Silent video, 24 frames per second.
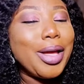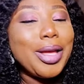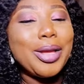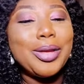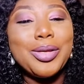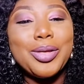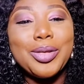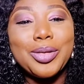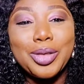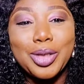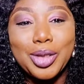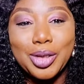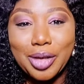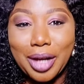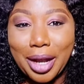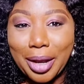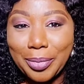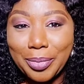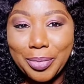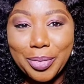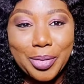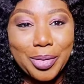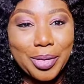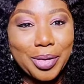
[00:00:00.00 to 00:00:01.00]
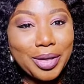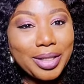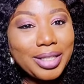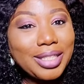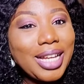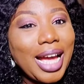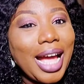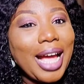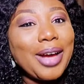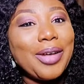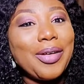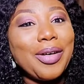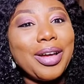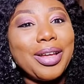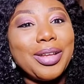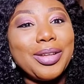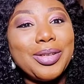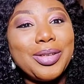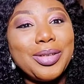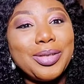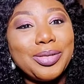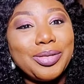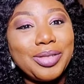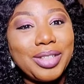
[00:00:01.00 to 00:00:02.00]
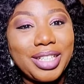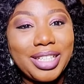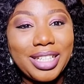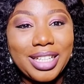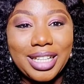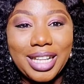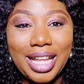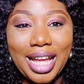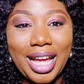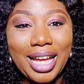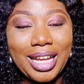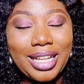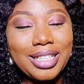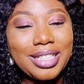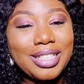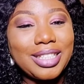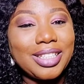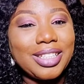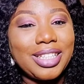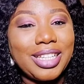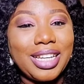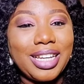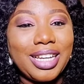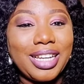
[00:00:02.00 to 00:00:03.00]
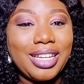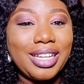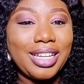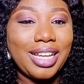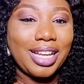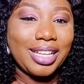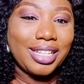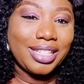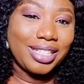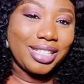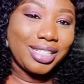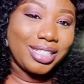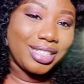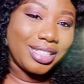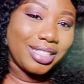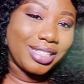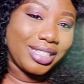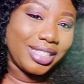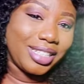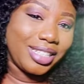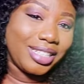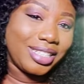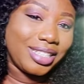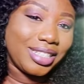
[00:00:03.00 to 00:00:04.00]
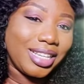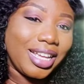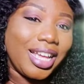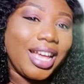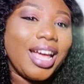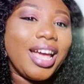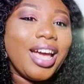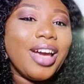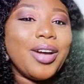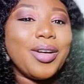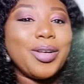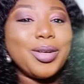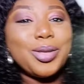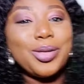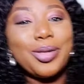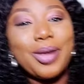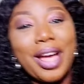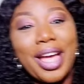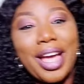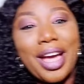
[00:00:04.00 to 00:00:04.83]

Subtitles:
Well, she's not selling out with Maya, really. She's just giving us insight